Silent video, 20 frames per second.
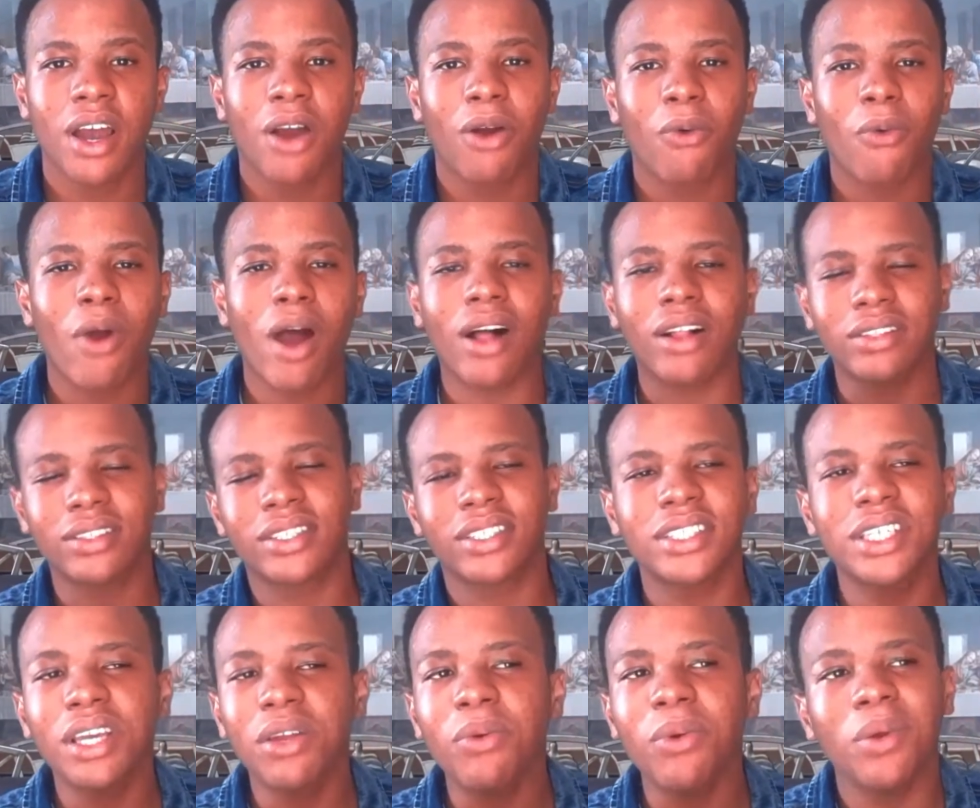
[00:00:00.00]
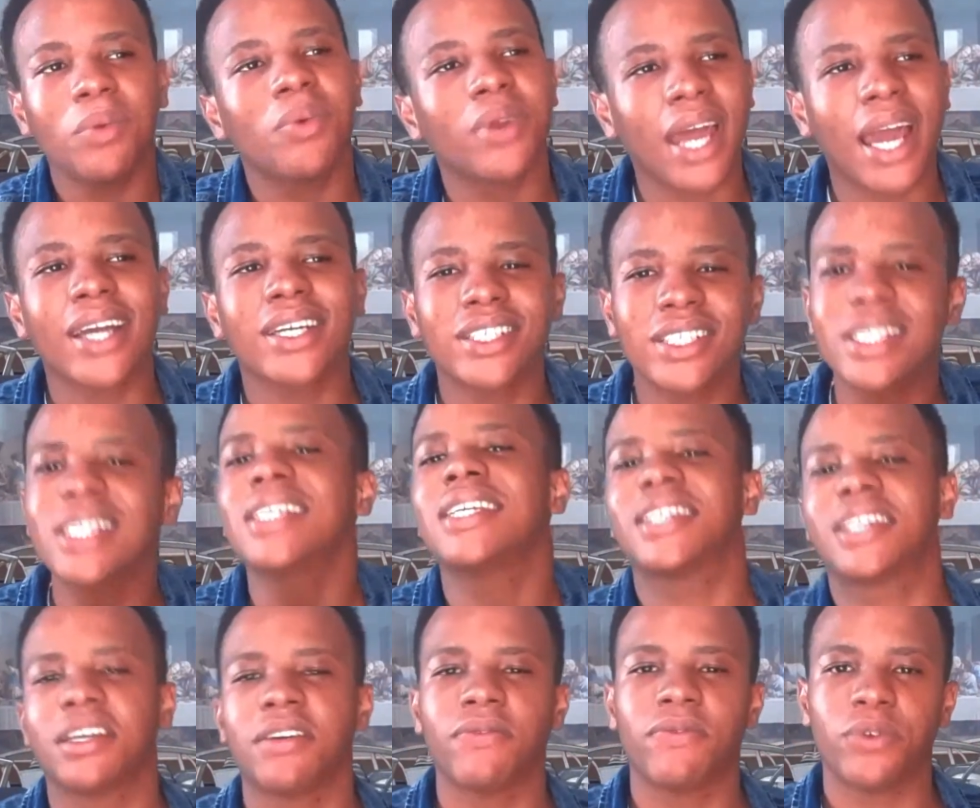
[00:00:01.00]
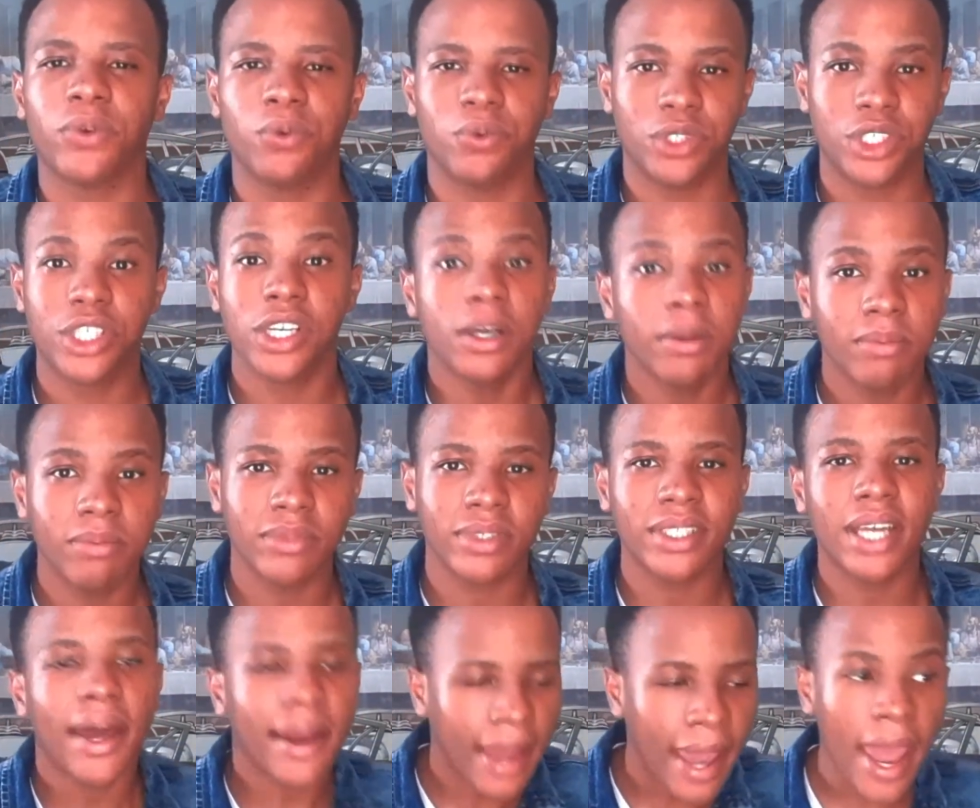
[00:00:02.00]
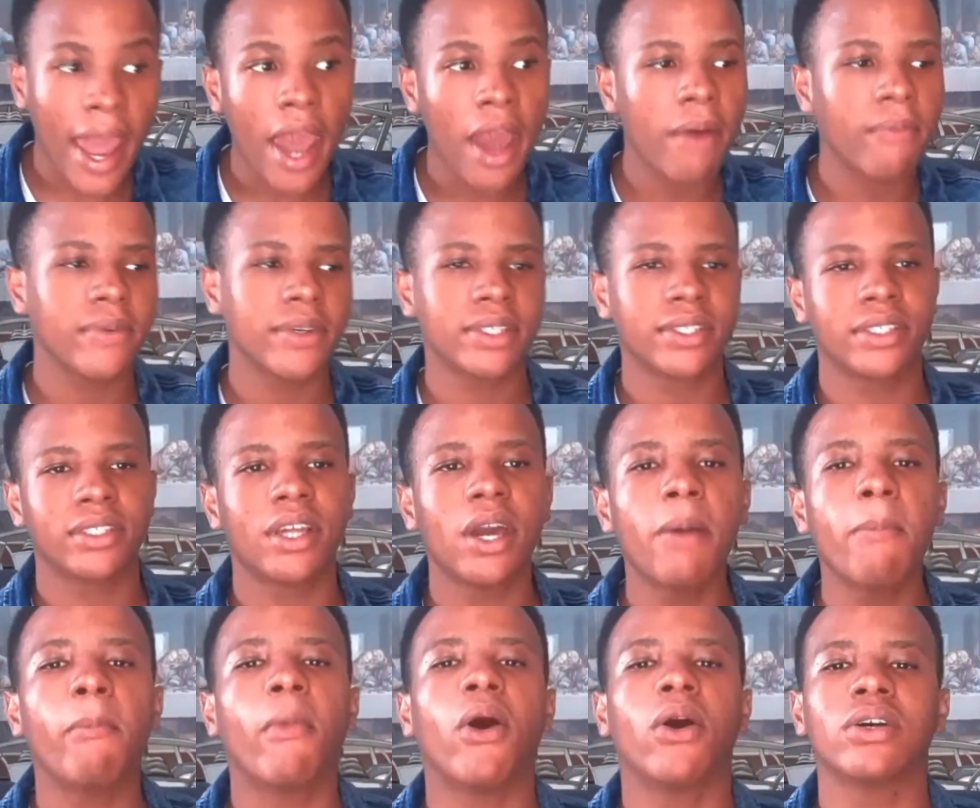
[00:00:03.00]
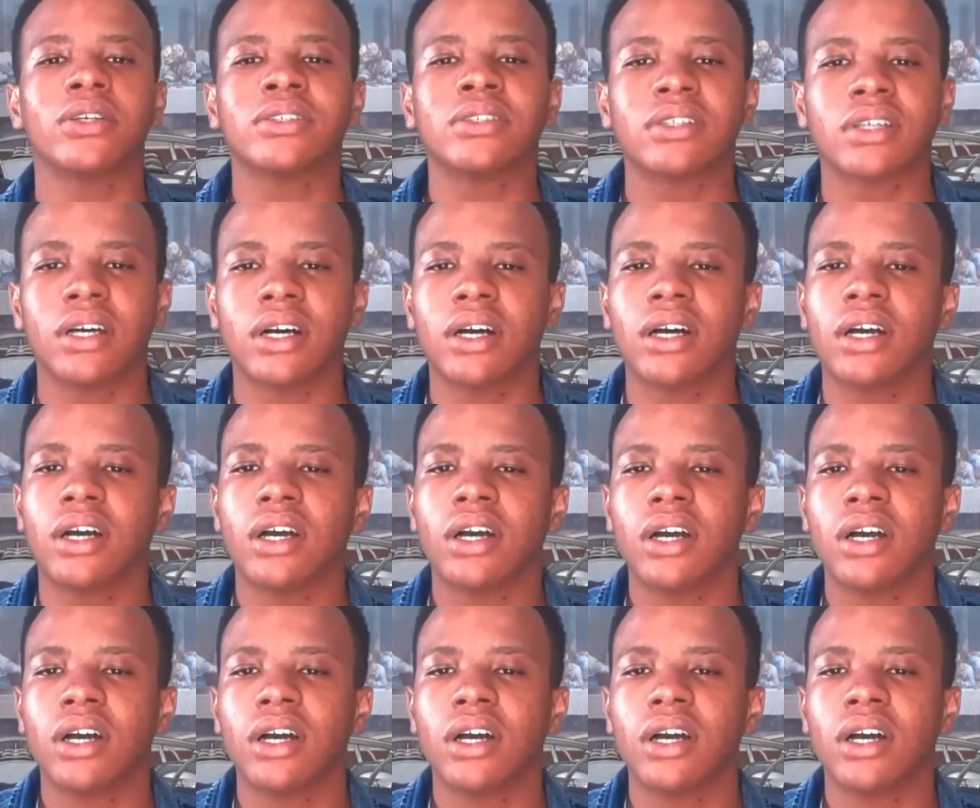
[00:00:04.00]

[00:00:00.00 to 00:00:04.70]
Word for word: While Siri would actually give you gyms that have a Stairmaster,